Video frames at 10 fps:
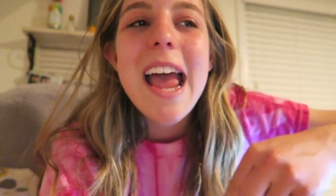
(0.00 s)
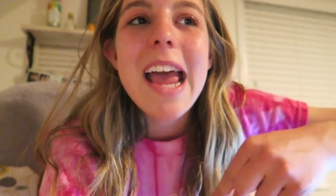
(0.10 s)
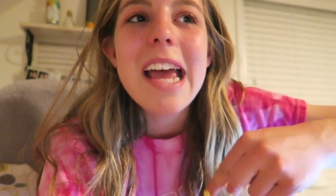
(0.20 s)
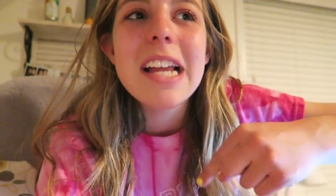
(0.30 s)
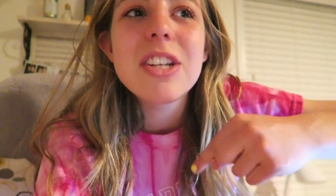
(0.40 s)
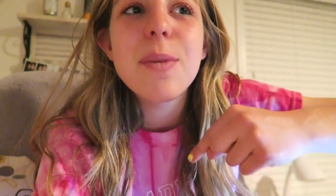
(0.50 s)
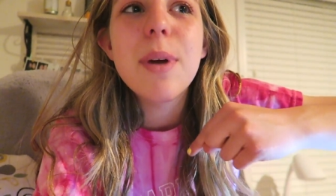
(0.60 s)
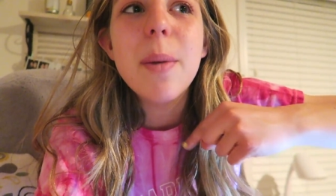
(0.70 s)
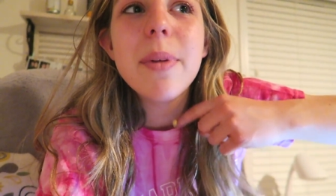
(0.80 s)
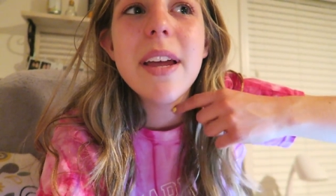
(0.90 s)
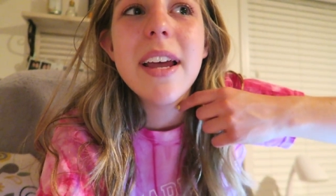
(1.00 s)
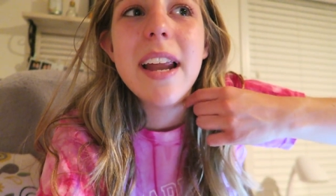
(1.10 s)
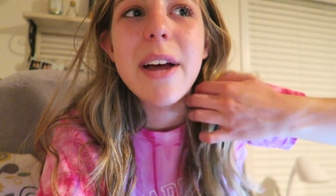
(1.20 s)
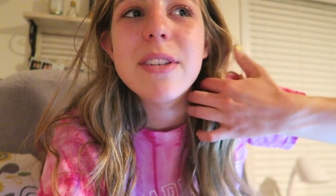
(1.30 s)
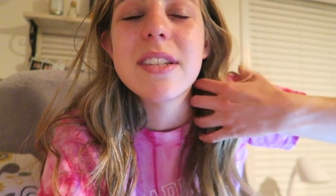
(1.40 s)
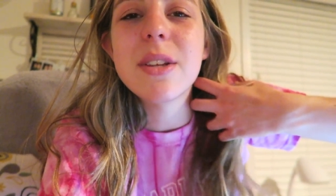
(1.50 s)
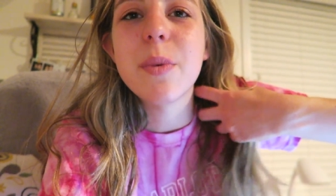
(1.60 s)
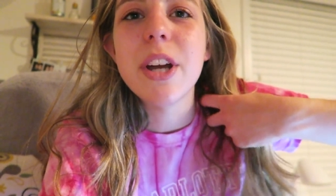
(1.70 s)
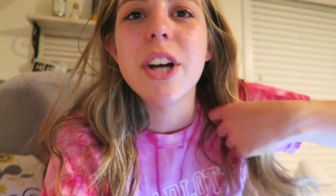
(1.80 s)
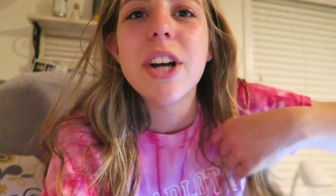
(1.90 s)
And I'll probably announce the
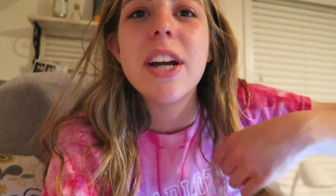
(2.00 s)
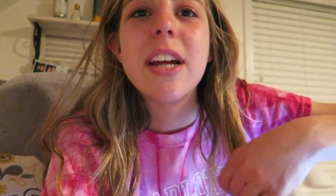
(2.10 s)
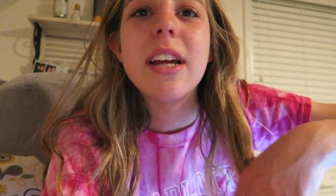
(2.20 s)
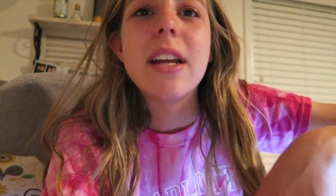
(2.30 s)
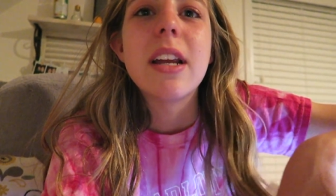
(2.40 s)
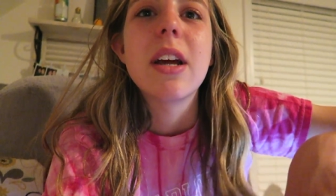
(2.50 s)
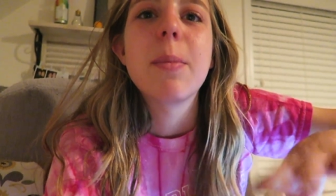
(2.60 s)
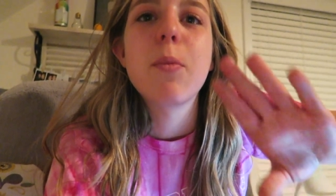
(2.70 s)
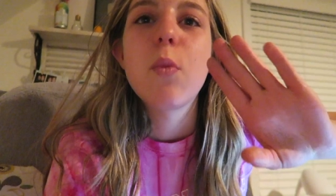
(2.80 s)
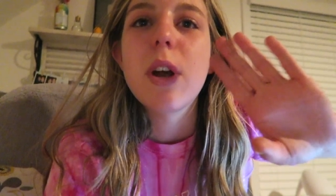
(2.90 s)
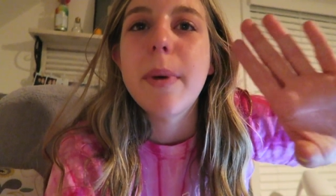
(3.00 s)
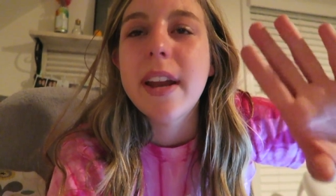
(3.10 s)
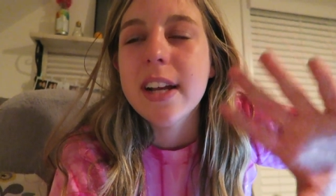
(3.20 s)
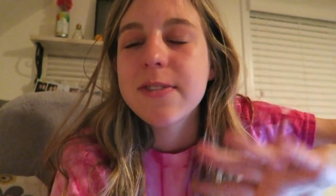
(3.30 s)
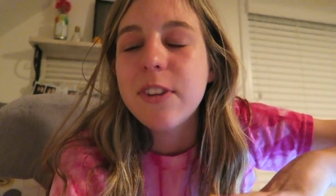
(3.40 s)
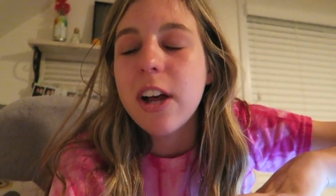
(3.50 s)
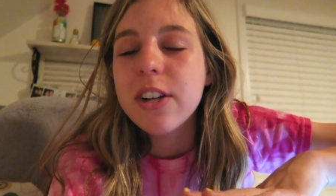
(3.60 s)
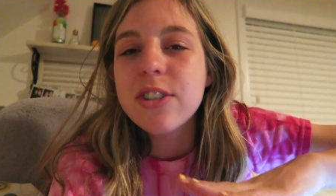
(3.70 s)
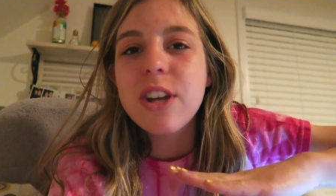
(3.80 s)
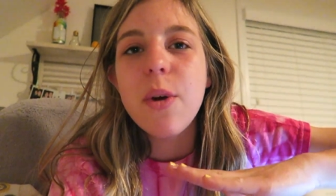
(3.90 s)
winner in one of my next
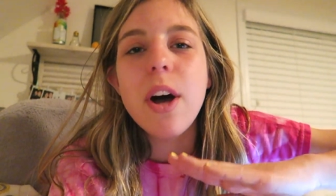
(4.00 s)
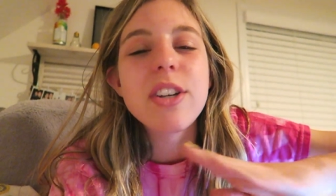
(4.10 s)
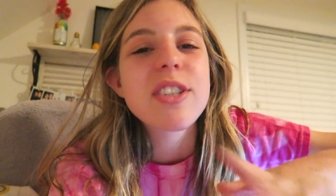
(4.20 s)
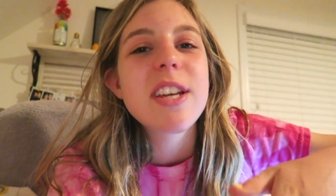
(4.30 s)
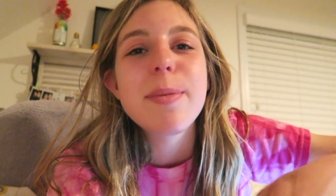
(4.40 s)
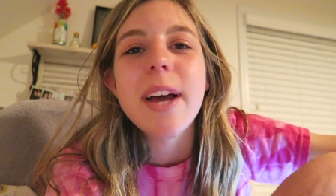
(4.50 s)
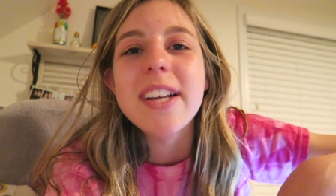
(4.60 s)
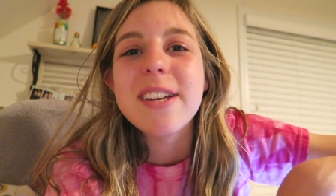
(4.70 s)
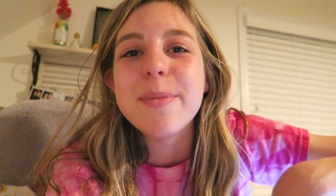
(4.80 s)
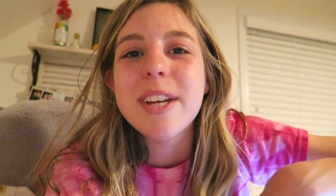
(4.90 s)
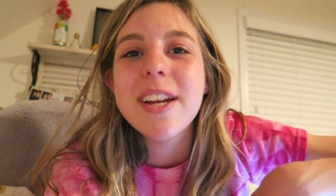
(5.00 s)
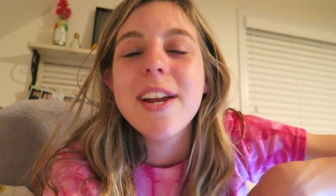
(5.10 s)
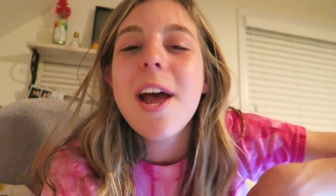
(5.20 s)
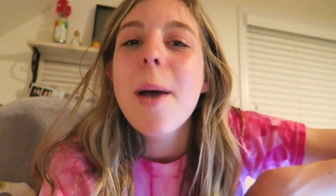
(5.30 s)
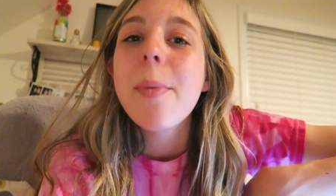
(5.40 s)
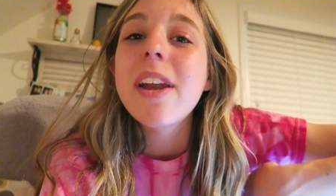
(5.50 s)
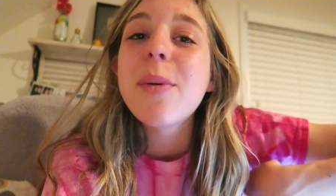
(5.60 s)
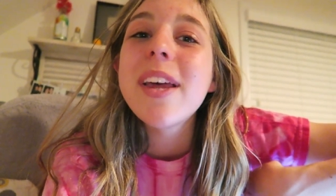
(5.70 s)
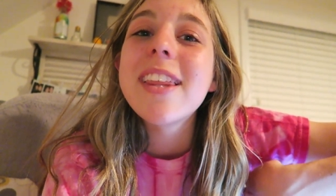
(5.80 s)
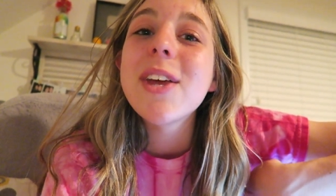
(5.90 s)
vlogs, so I'll just keep you guys updated. But
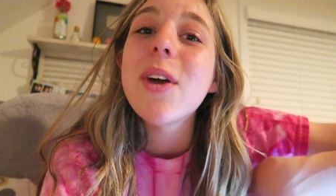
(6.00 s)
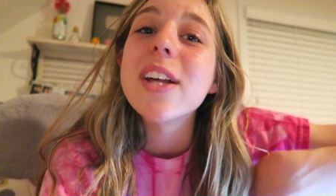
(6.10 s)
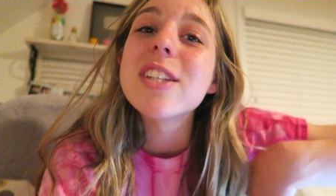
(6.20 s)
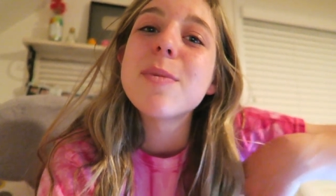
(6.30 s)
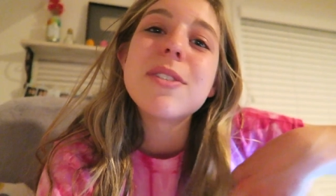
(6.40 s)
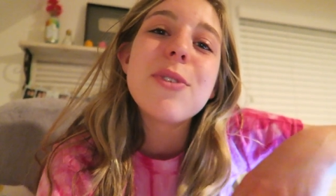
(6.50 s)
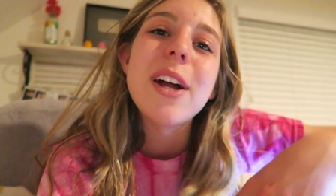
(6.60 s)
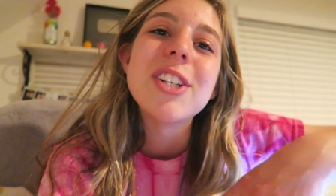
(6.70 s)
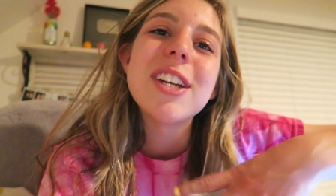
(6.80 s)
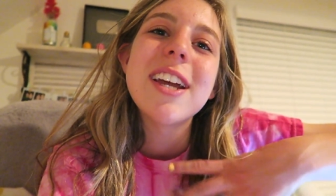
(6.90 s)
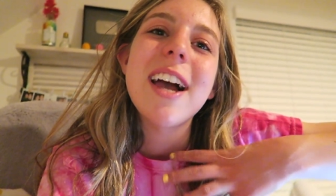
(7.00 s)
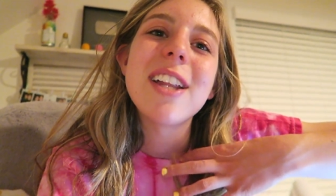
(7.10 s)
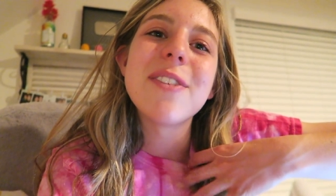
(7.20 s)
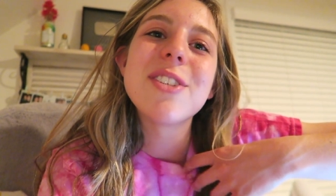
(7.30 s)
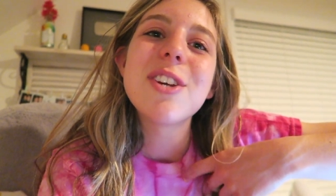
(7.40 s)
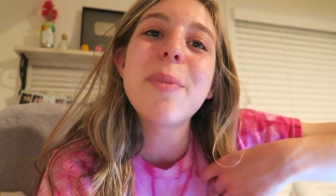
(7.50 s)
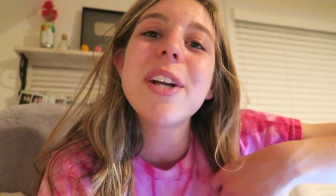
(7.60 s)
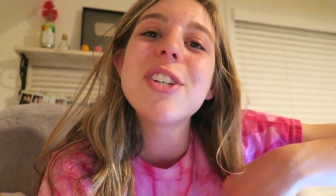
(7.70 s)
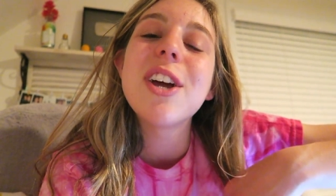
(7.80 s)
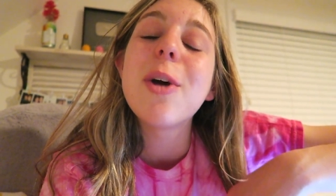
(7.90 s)
anyway, thank you guys so much for watching. I love you so
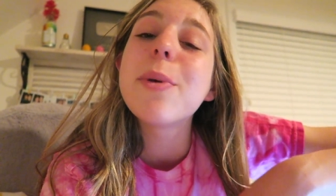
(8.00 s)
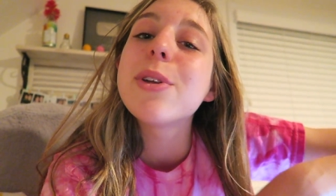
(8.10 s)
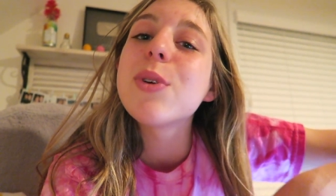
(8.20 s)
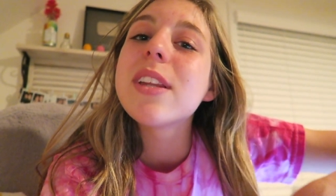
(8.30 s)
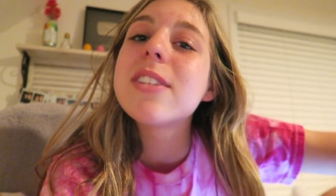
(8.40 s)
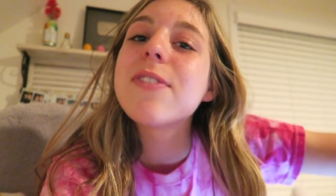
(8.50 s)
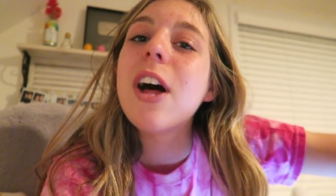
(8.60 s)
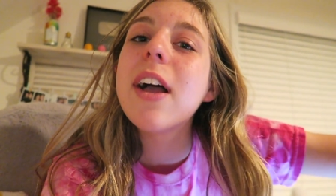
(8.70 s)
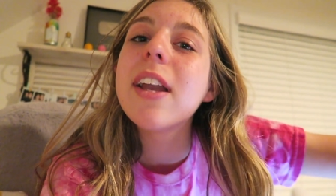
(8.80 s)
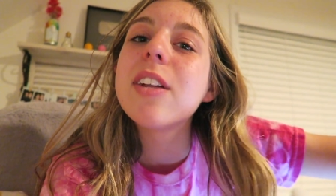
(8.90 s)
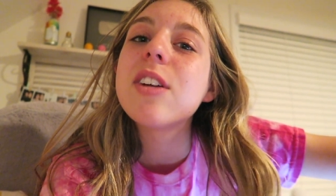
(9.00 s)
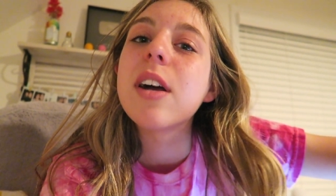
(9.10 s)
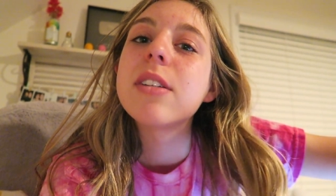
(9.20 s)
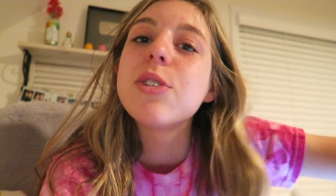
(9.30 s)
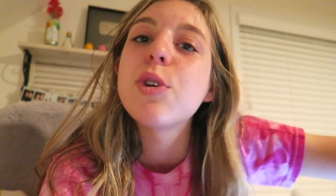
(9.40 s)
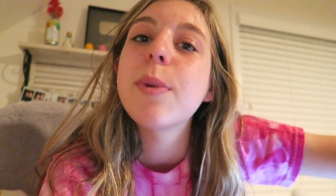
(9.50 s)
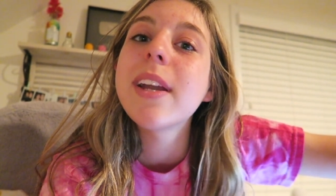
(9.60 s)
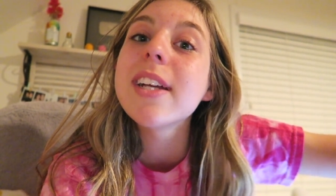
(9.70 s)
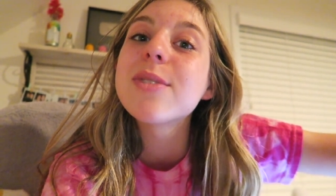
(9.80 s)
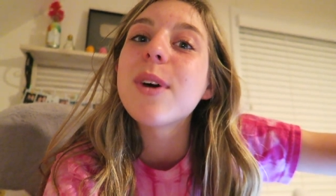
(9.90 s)
much. I hope you enjoyed this vlog, and I'll talk to you in my
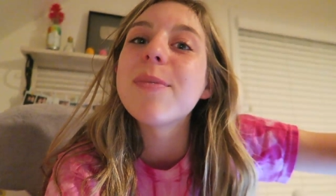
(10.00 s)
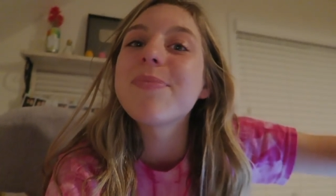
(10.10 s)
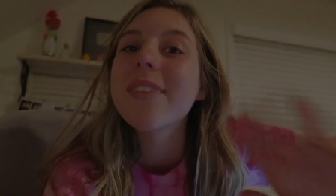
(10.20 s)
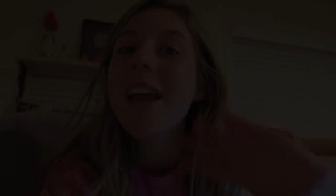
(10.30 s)
next one.